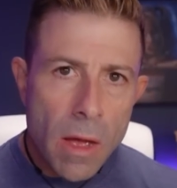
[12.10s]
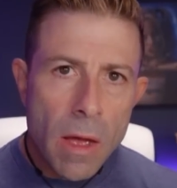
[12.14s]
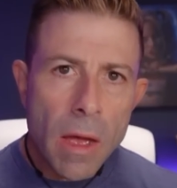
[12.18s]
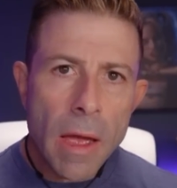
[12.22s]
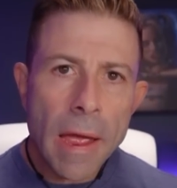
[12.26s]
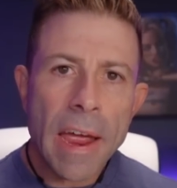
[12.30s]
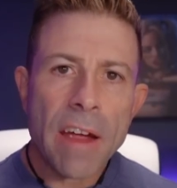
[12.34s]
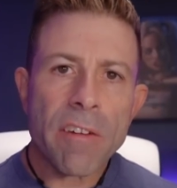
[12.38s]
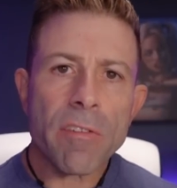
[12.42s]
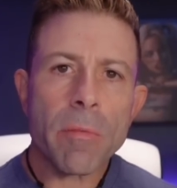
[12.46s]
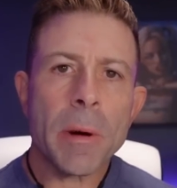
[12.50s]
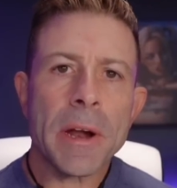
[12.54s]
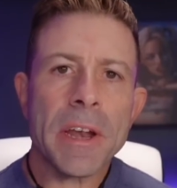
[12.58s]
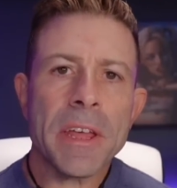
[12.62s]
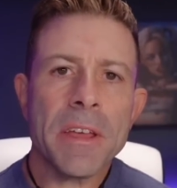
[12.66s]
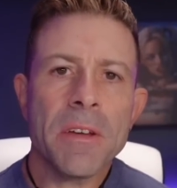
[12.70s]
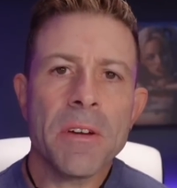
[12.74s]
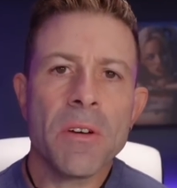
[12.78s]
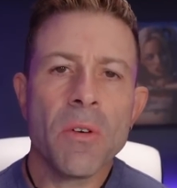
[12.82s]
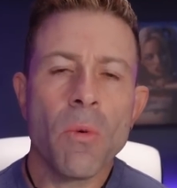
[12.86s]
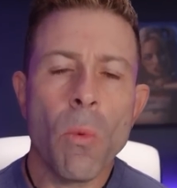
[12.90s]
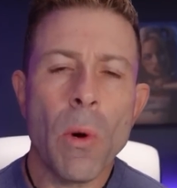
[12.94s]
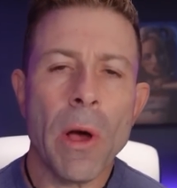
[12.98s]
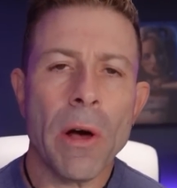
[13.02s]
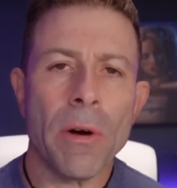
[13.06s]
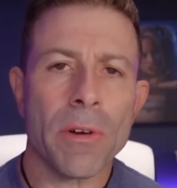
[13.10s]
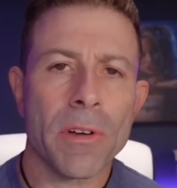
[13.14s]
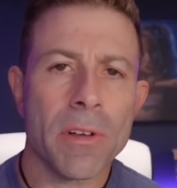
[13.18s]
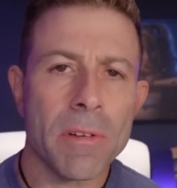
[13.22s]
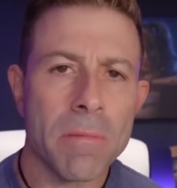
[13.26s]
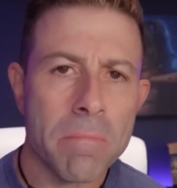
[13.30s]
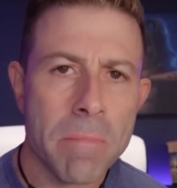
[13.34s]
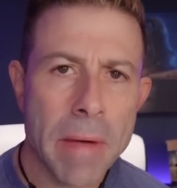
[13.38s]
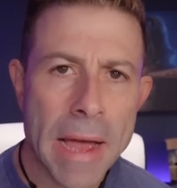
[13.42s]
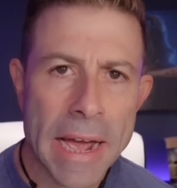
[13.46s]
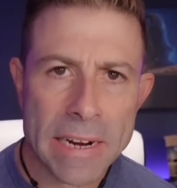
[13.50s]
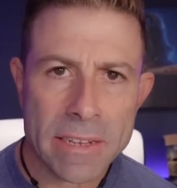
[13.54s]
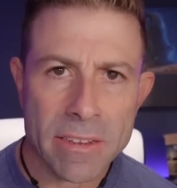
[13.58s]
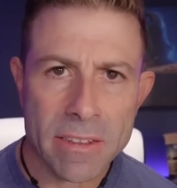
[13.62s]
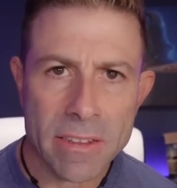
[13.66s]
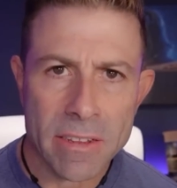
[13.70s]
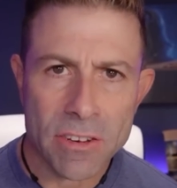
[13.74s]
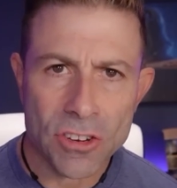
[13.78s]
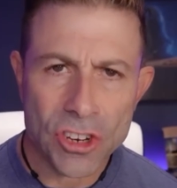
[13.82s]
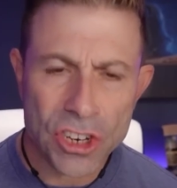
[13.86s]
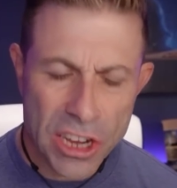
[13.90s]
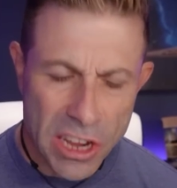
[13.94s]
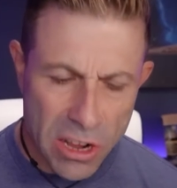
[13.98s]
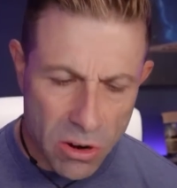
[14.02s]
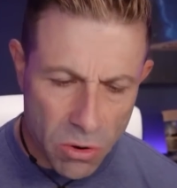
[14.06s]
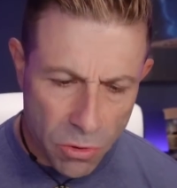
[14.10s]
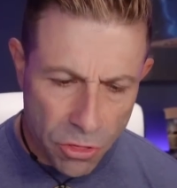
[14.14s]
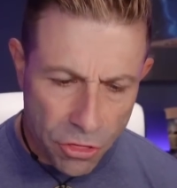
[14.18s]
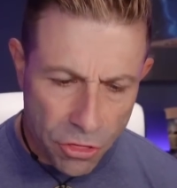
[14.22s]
Hey everybody, welcome back to the channel.